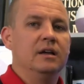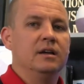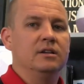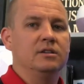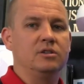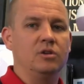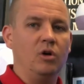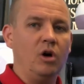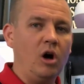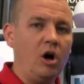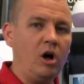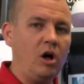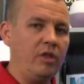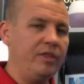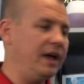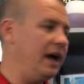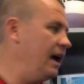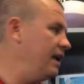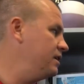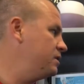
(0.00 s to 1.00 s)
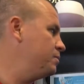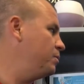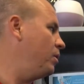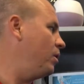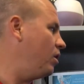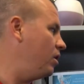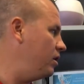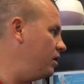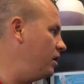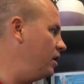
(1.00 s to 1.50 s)
So all that is
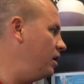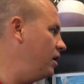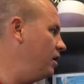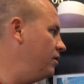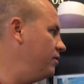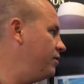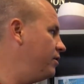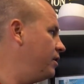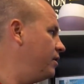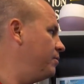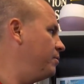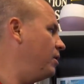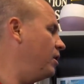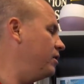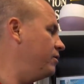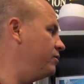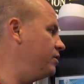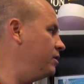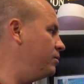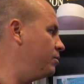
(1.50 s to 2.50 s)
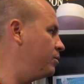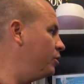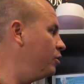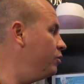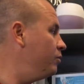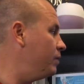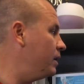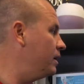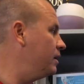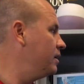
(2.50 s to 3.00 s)
part of the
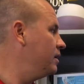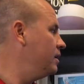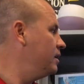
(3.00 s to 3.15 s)
improvement.